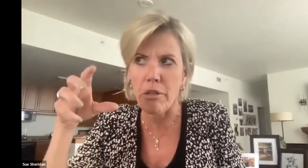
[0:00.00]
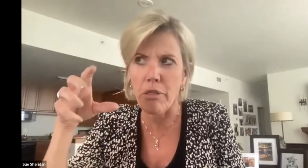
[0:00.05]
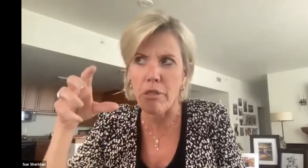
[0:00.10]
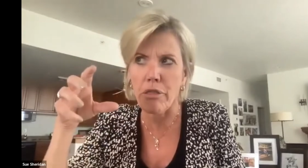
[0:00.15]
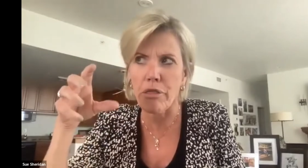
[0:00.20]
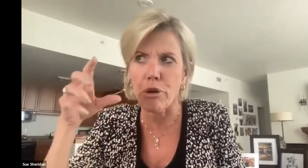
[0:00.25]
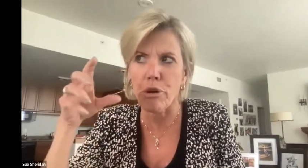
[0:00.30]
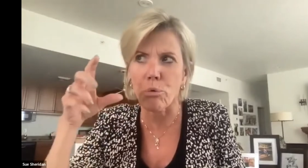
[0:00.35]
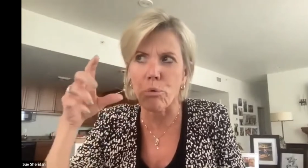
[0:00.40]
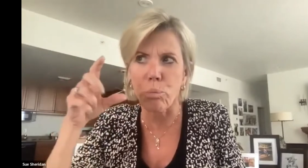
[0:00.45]

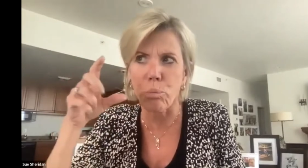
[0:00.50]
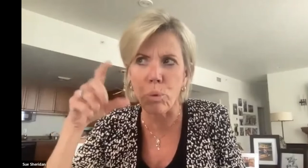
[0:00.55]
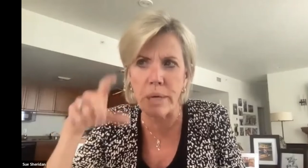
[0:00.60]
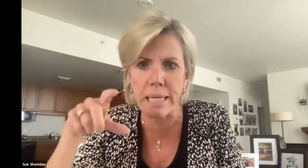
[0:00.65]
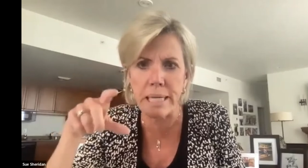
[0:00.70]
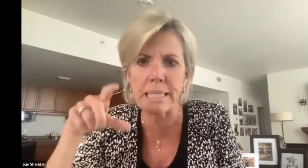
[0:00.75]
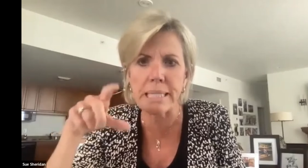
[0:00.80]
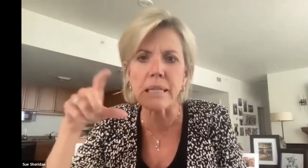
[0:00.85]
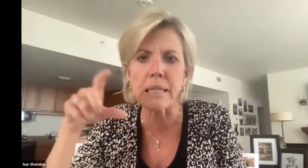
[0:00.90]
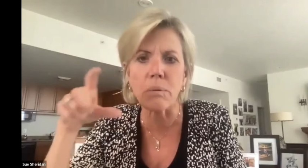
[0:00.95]
the
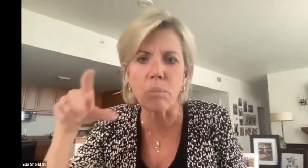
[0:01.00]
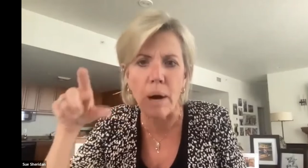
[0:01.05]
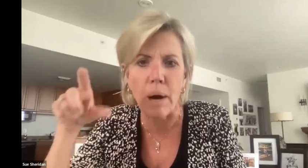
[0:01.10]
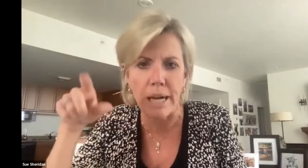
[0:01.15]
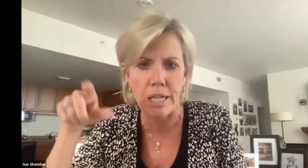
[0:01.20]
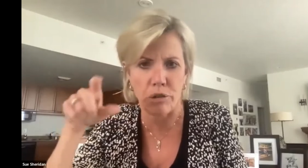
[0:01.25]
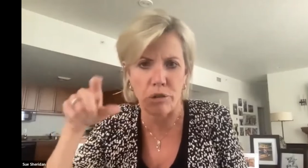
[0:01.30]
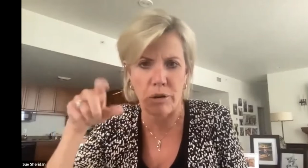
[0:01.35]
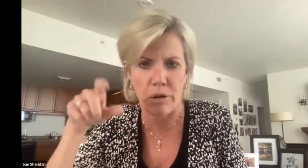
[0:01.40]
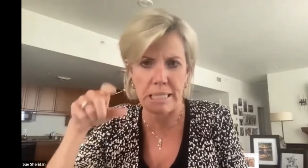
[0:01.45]
reason
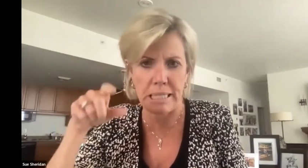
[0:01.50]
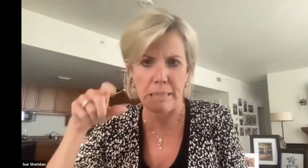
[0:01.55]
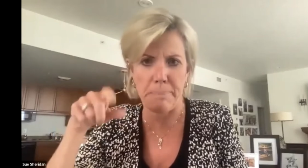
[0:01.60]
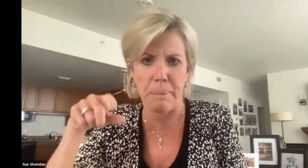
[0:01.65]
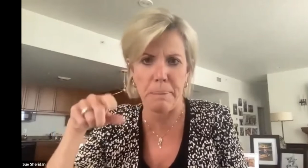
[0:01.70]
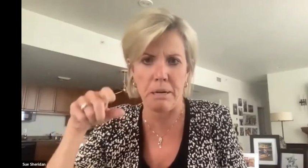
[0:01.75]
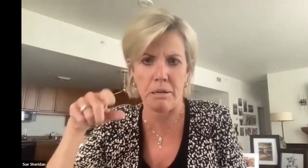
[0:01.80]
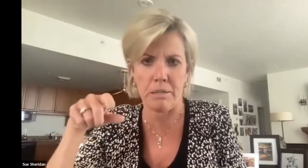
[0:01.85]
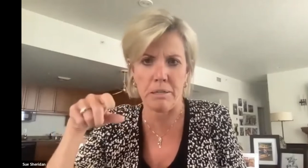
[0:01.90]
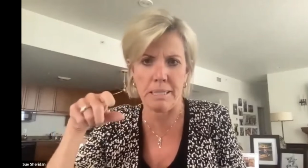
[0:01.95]
why
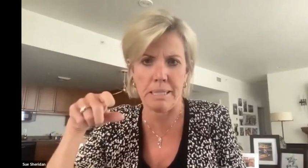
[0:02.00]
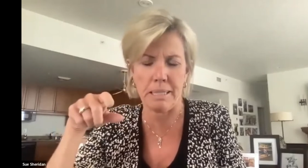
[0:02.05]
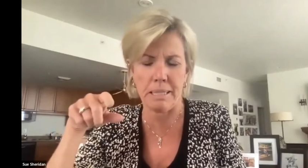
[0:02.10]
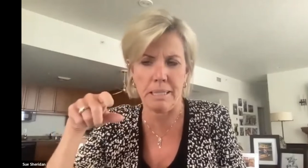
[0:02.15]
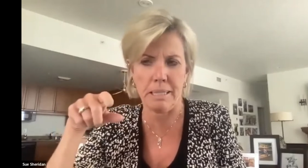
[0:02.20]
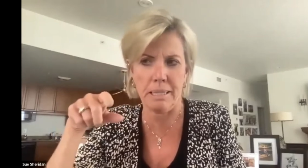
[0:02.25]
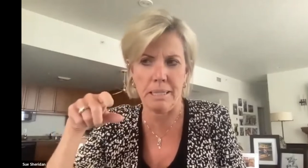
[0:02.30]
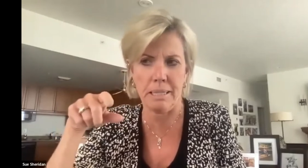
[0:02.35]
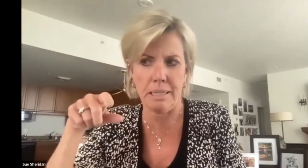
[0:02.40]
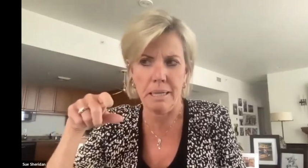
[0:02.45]

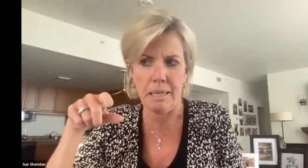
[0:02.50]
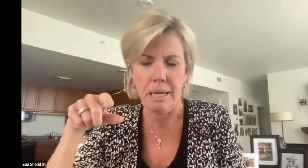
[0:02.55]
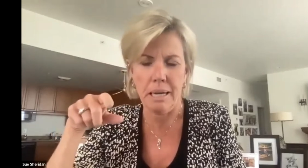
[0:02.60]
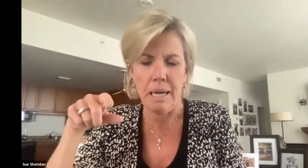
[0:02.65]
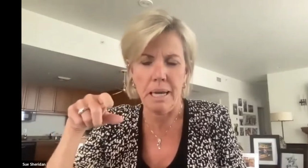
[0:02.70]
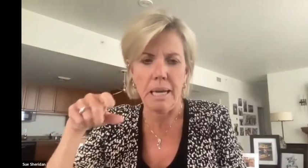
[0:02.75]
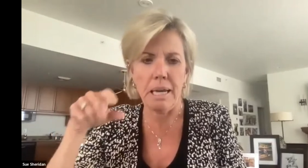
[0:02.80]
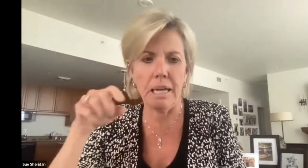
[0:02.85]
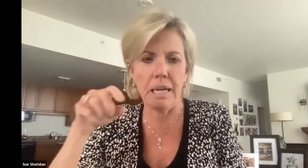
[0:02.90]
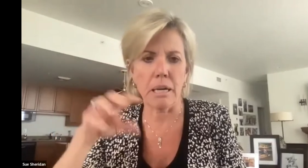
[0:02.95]
transparency
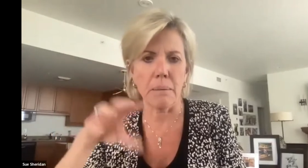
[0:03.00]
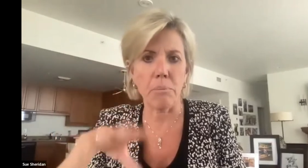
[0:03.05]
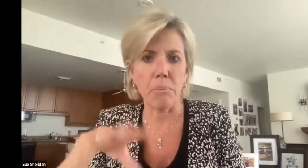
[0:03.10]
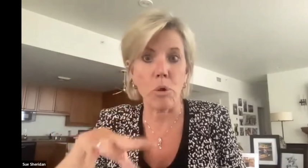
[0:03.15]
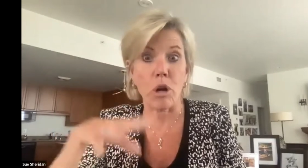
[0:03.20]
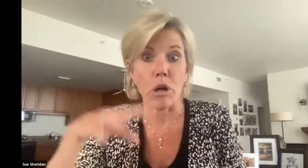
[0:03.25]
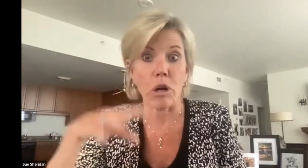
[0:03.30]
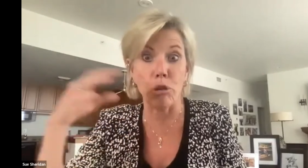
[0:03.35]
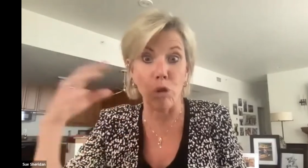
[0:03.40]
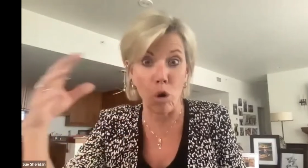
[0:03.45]
in a
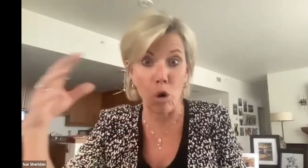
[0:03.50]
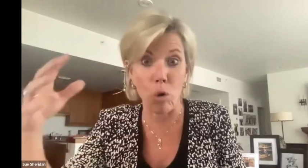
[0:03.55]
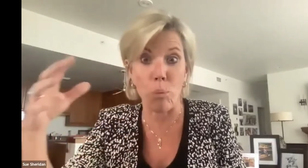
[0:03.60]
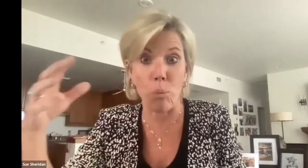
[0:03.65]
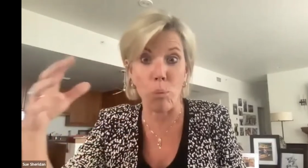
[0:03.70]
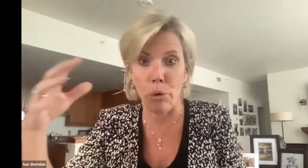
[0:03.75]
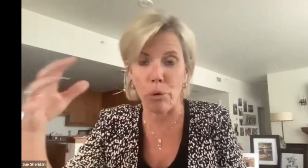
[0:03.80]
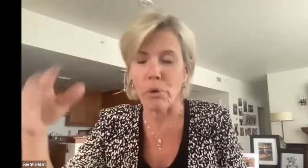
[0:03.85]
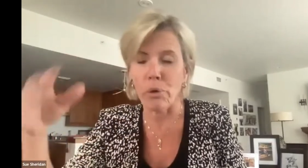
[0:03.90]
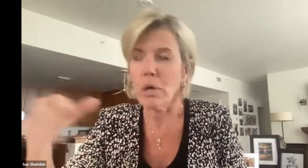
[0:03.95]
more
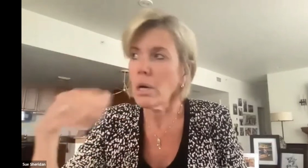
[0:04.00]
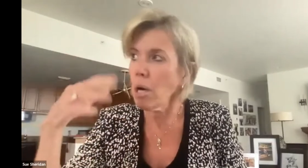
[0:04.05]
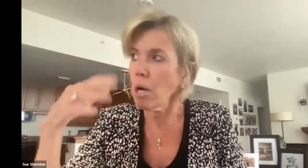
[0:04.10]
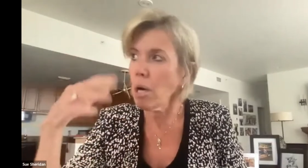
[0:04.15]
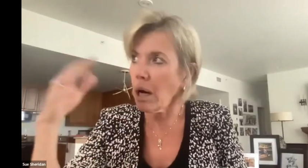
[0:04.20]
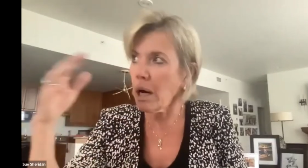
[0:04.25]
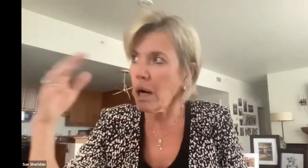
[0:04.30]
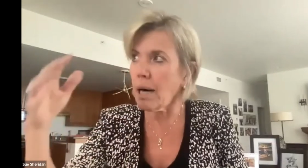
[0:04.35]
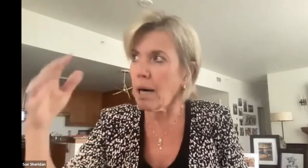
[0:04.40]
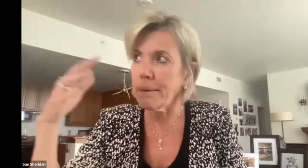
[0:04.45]
global,
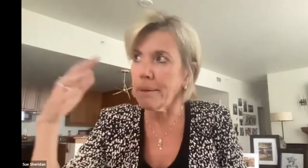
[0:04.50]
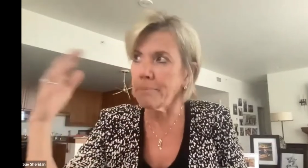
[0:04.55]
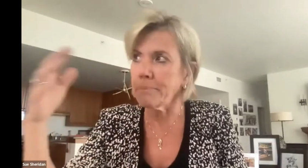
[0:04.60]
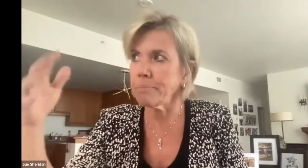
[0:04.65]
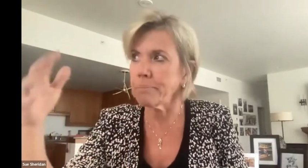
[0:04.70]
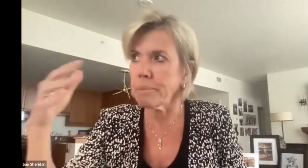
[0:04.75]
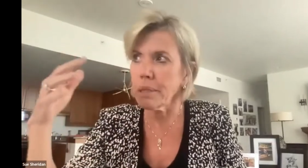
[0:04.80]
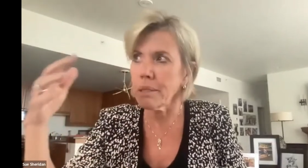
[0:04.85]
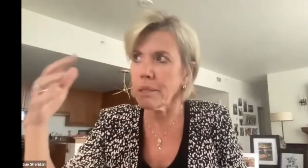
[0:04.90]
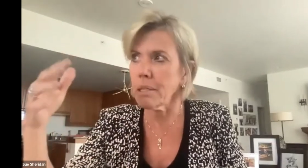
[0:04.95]

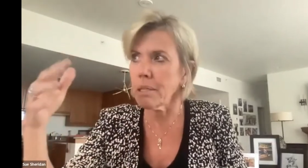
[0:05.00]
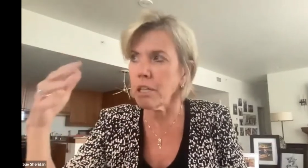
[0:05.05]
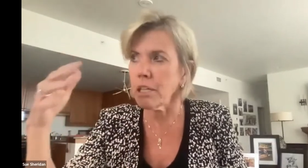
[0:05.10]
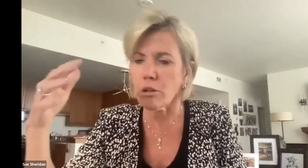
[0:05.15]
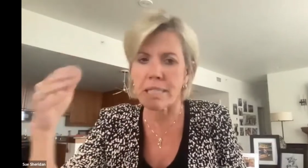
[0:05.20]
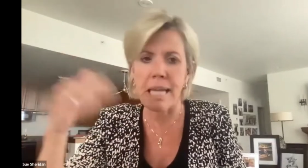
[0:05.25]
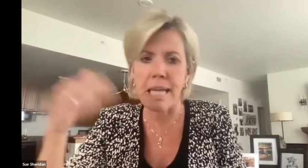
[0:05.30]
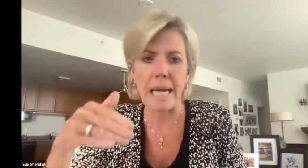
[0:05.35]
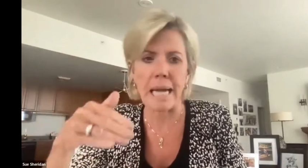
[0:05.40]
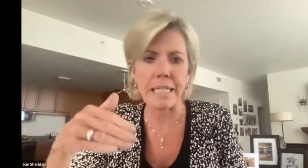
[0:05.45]

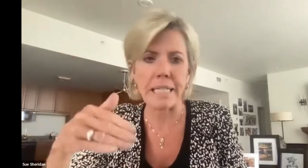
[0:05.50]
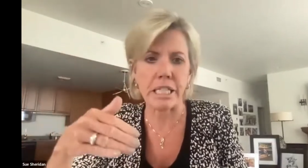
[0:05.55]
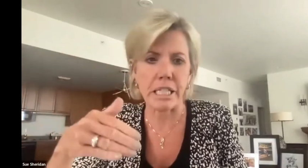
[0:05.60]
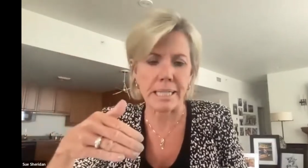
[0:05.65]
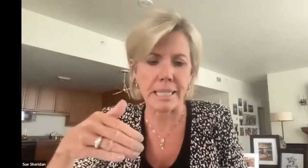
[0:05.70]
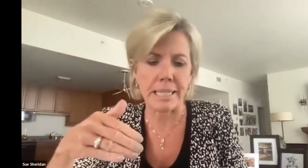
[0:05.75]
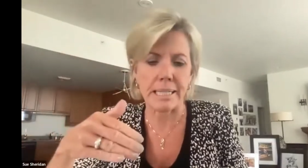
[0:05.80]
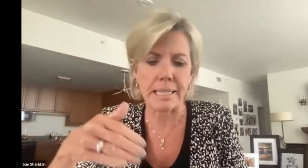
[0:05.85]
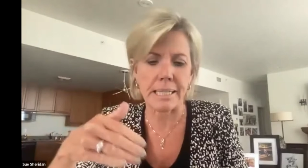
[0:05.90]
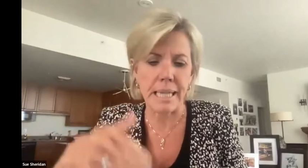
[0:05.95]
it's not
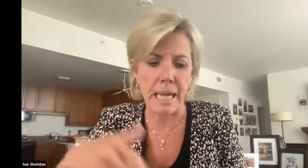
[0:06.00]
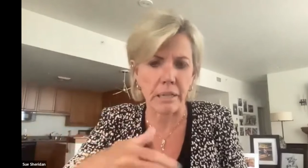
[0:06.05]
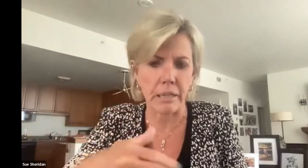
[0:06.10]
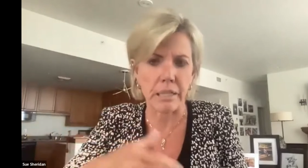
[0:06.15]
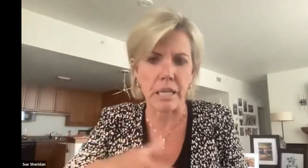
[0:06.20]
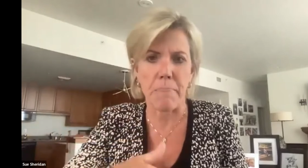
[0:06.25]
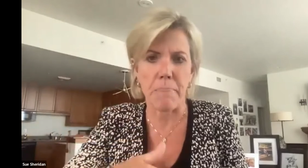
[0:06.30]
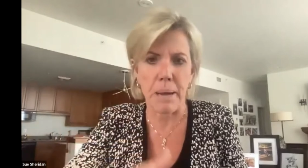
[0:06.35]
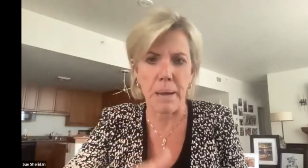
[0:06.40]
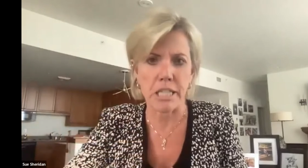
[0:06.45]
just
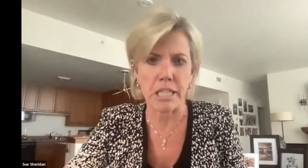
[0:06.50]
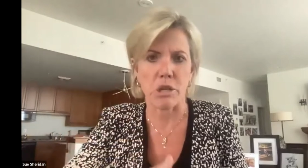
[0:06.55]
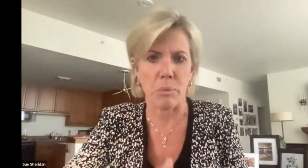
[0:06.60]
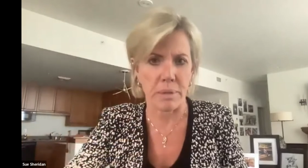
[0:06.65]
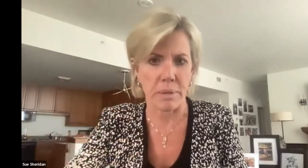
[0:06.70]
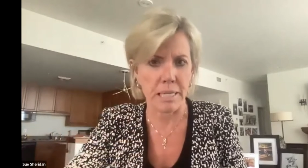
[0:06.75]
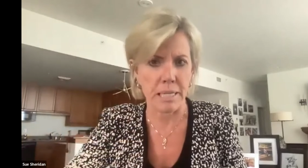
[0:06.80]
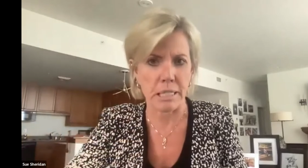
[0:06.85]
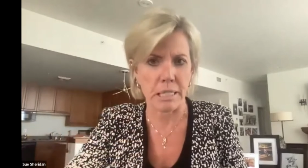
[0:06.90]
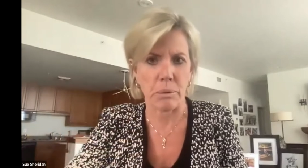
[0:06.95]
telling a patient
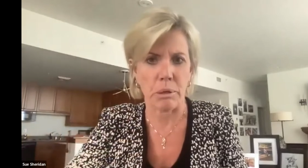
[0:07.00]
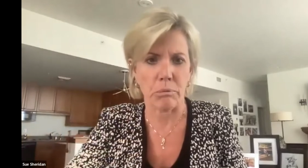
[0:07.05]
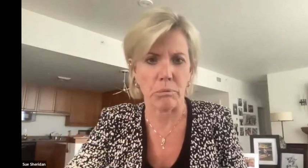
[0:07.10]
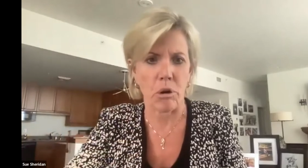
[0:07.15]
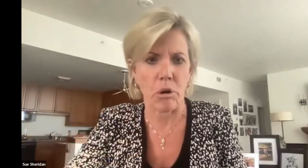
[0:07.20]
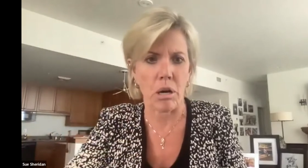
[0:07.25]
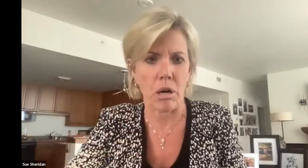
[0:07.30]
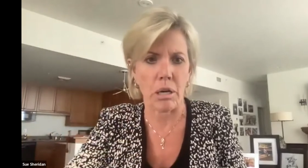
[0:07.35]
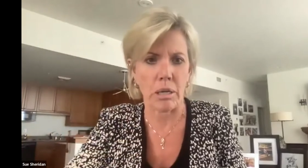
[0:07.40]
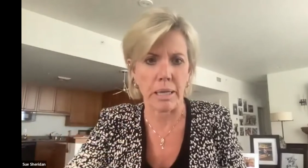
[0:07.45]
when things went
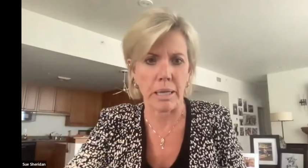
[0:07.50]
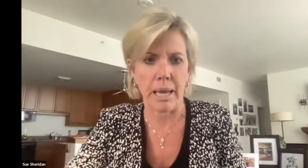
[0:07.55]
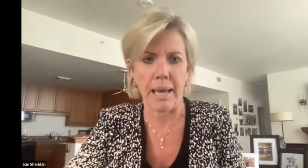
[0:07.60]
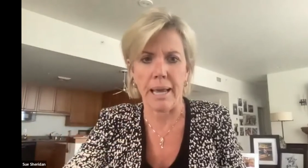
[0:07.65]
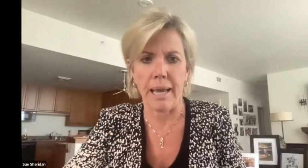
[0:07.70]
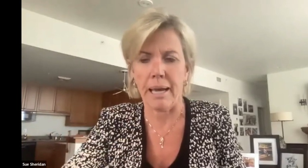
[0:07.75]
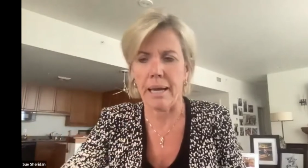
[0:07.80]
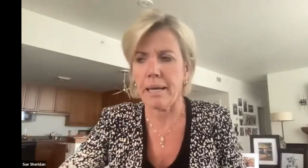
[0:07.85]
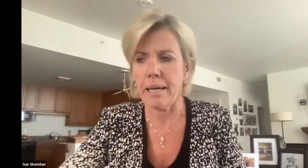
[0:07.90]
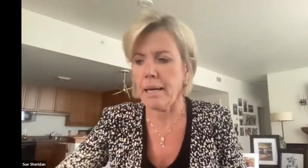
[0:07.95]
wrong
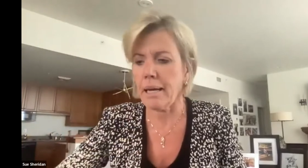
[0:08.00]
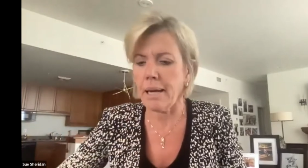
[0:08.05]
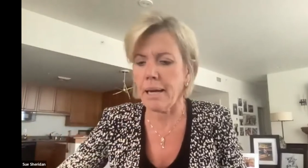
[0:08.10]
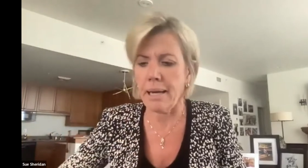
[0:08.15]
and